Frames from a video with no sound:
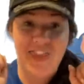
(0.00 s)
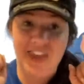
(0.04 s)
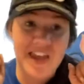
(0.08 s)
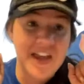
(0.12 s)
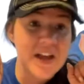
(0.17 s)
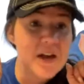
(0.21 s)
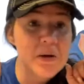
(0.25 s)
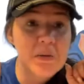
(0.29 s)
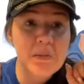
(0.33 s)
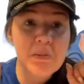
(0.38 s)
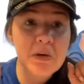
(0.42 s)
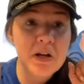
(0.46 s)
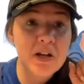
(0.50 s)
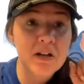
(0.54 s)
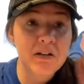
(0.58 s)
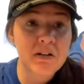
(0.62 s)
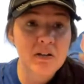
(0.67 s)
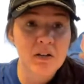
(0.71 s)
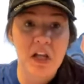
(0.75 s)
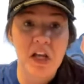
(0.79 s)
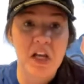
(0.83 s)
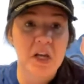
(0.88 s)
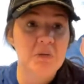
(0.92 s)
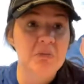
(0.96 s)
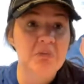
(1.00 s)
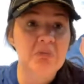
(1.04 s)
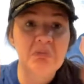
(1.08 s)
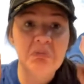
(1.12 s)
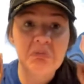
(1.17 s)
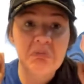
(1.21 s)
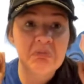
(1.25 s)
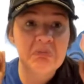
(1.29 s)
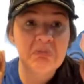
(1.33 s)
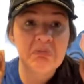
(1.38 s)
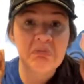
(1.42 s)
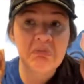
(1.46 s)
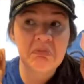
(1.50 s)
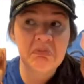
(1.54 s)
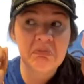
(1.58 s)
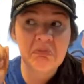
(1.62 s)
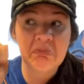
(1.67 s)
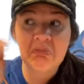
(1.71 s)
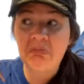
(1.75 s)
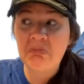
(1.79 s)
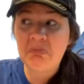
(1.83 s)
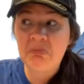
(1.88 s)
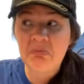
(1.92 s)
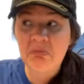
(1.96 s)
them.
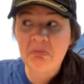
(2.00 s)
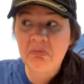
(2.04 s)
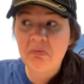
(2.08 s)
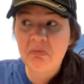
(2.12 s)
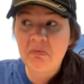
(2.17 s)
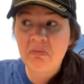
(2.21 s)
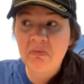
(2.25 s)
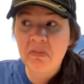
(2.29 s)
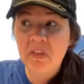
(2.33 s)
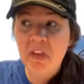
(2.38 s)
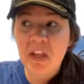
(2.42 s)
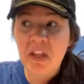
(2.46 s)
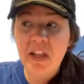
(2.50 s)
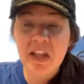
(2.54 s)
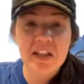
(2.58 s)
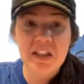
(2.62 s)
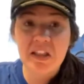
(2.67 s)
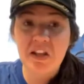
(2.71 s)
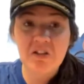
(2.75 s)
Like